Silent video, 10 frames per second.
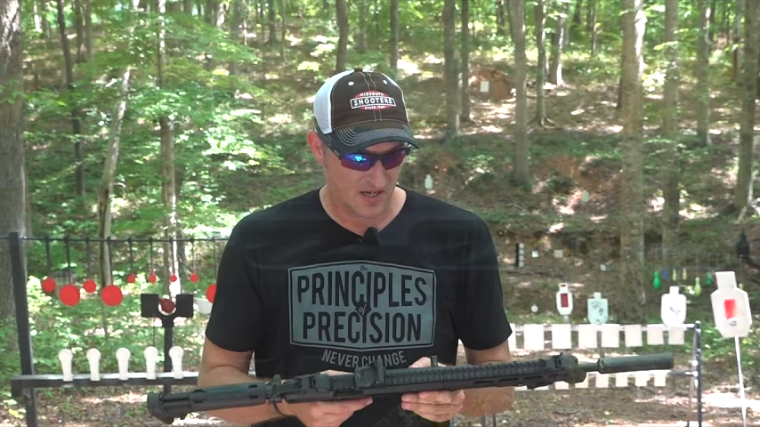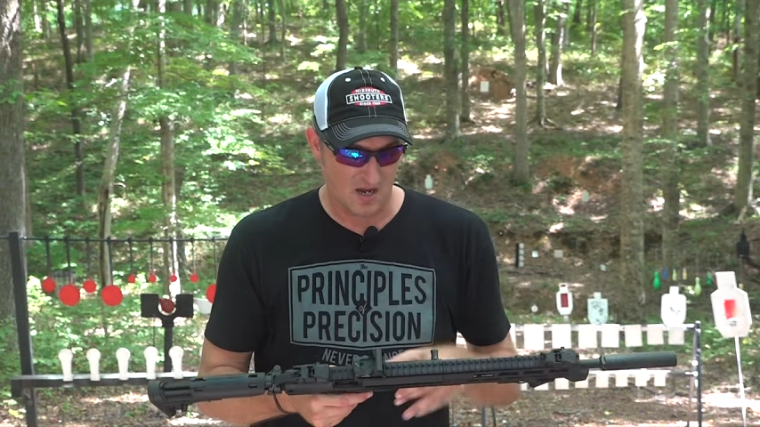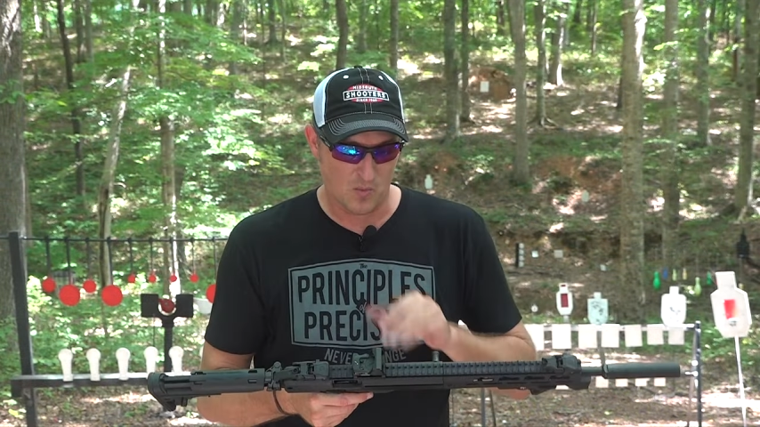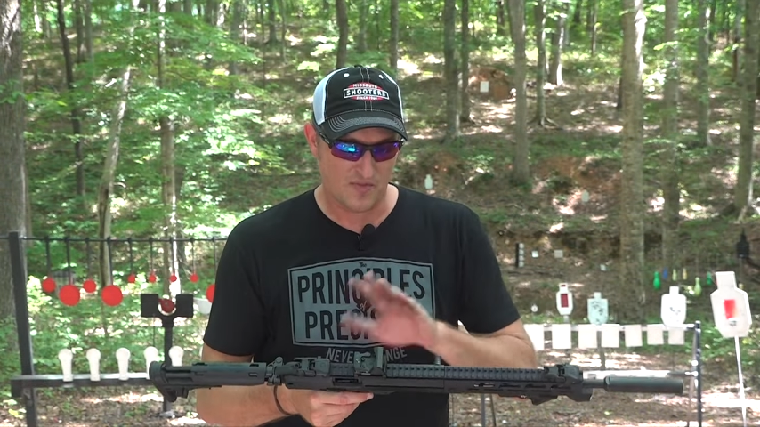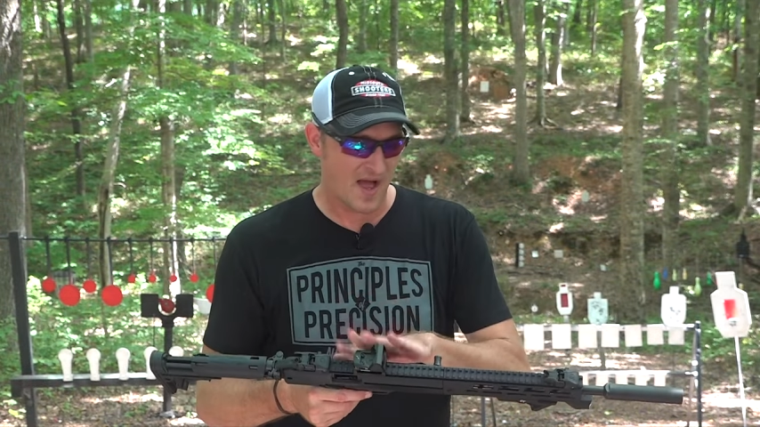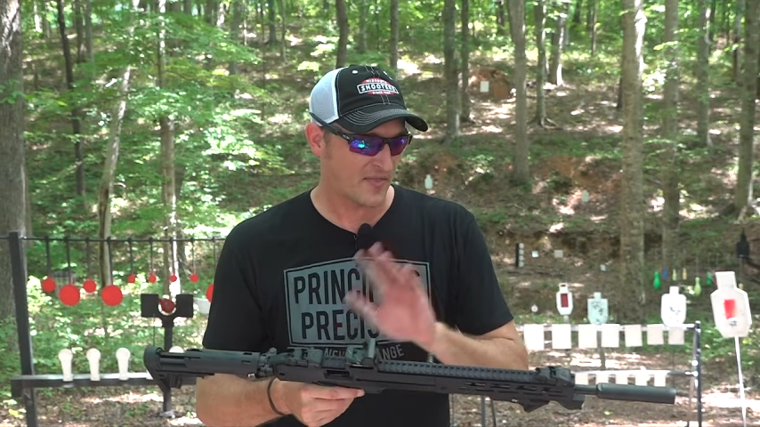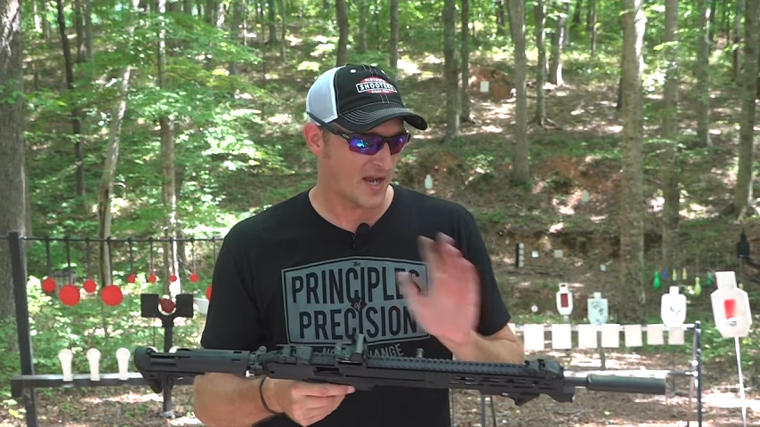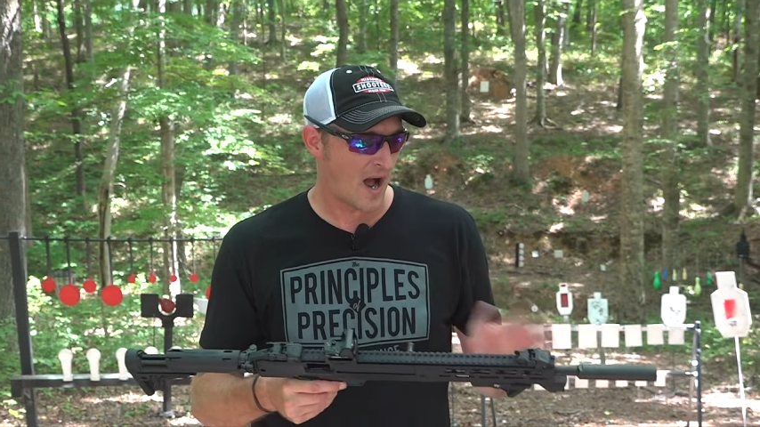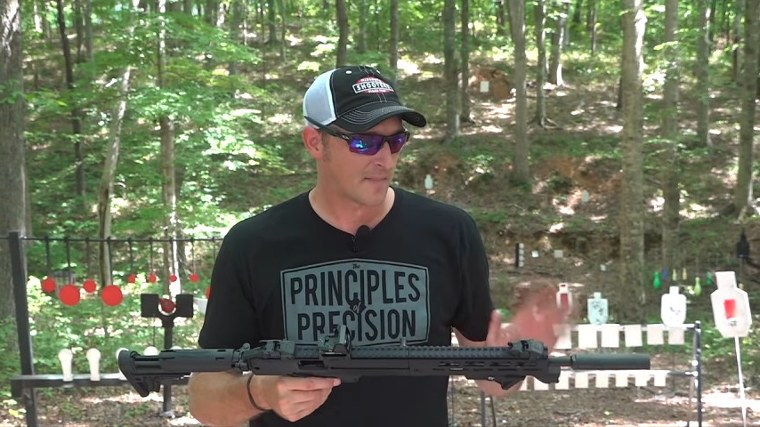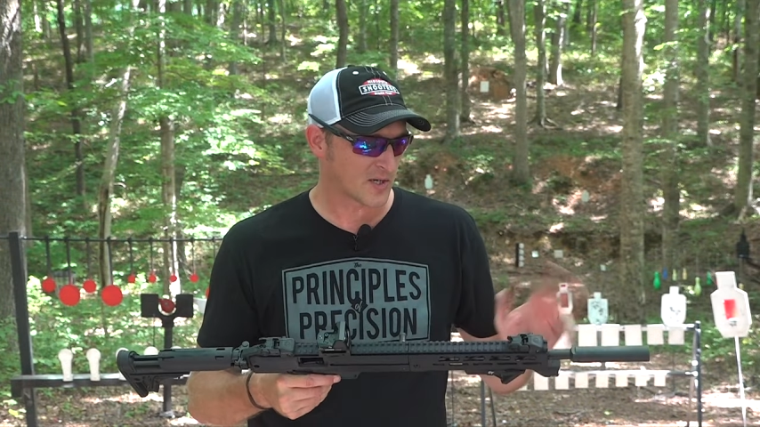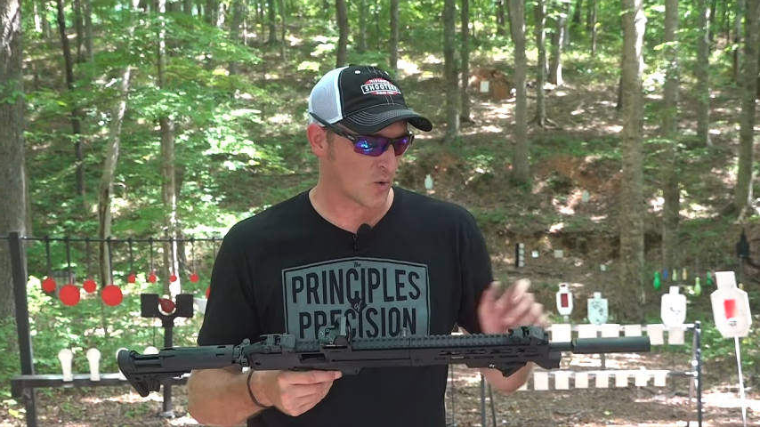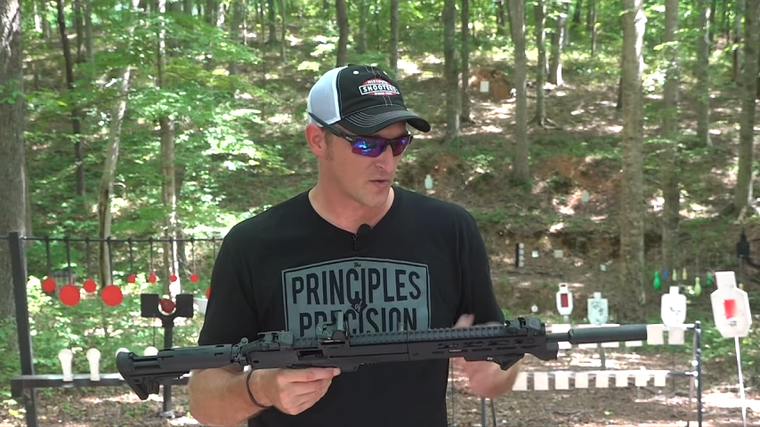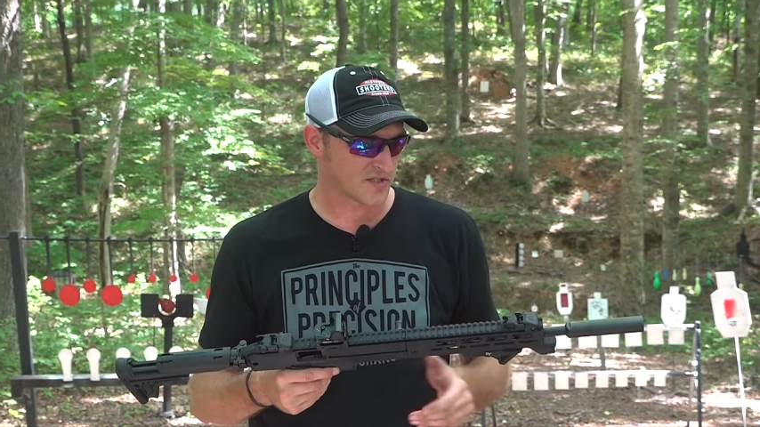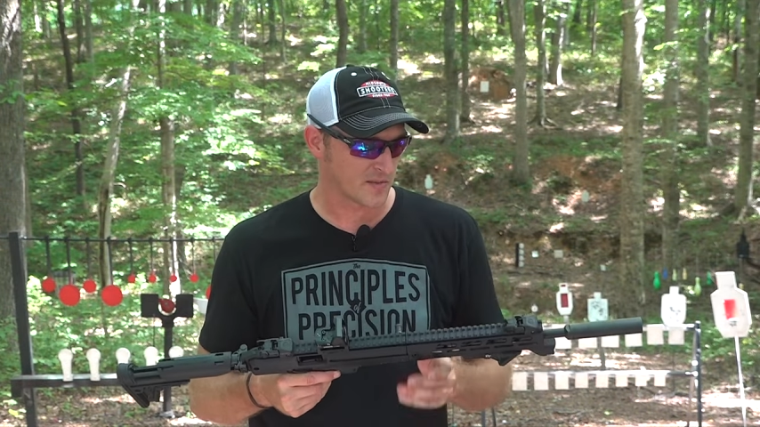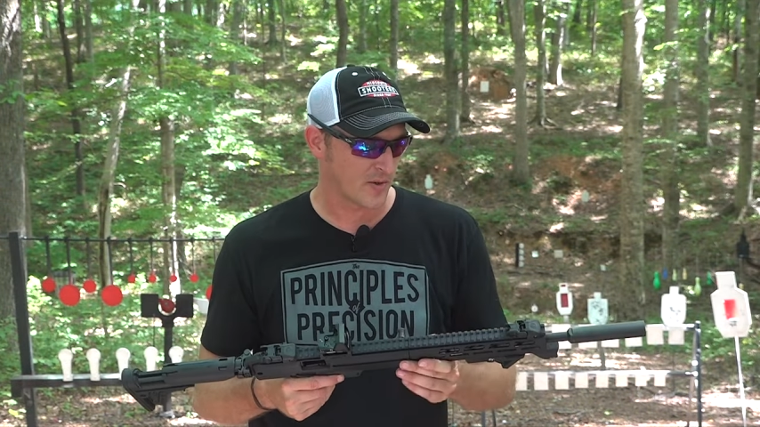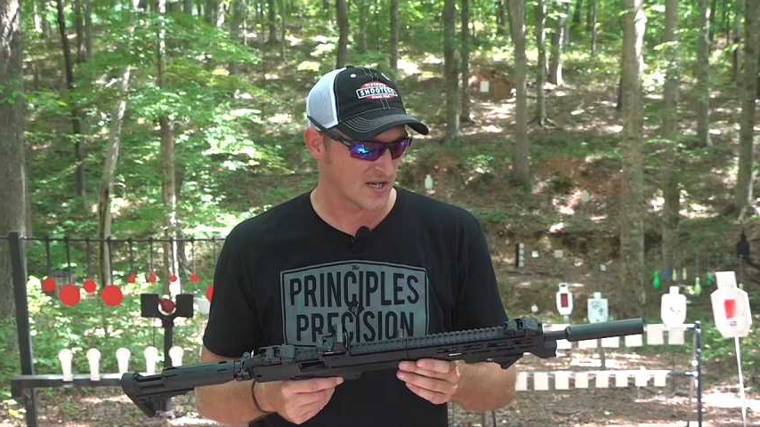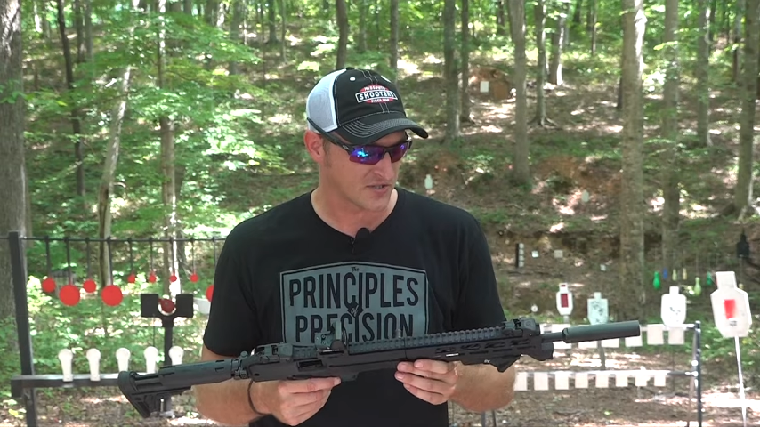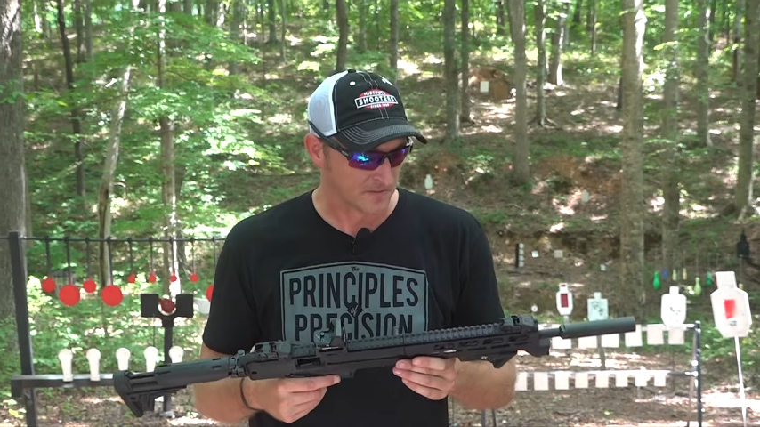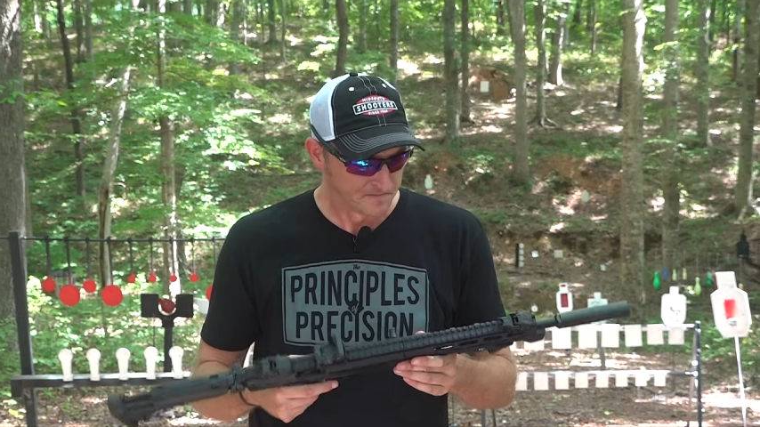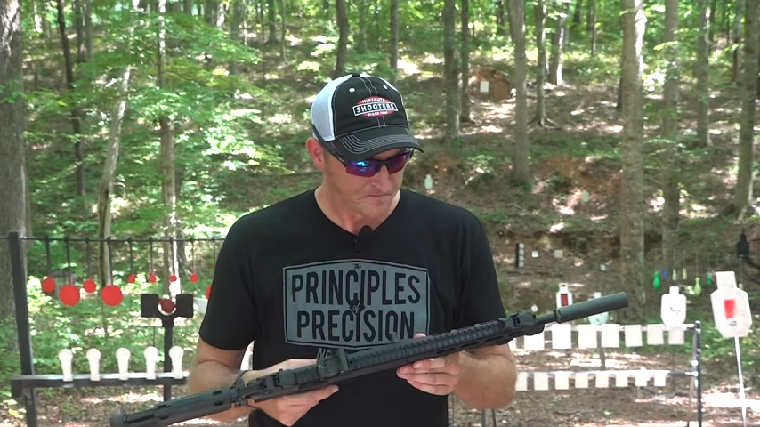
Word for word: uh, without the optic or the suppressor